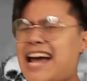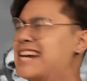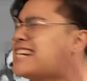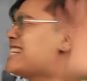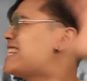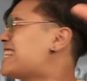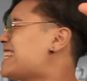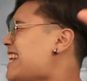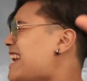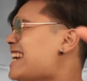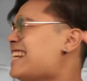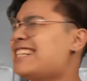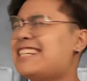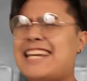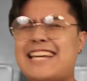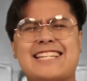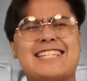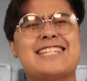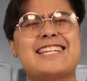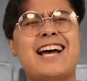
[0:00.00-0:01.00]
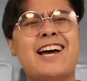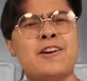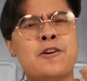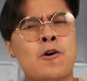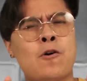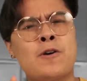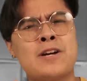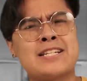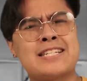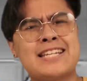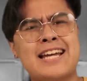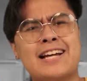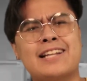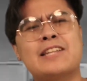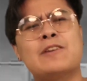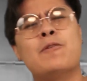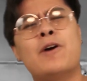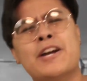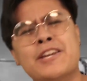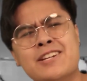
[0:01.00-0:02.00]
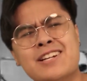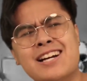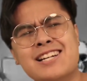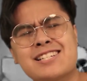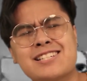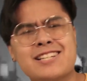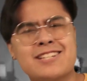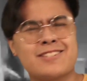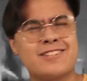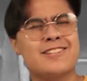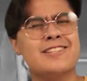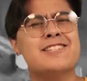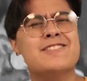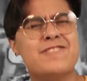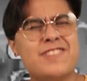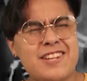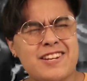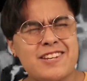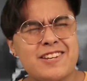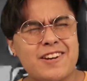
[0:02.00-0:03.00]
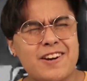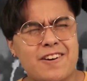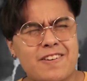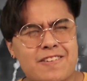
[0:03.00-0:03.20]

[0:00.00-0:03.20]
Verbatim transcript: Hey, say less! I know exactly why you guys clicked on this video.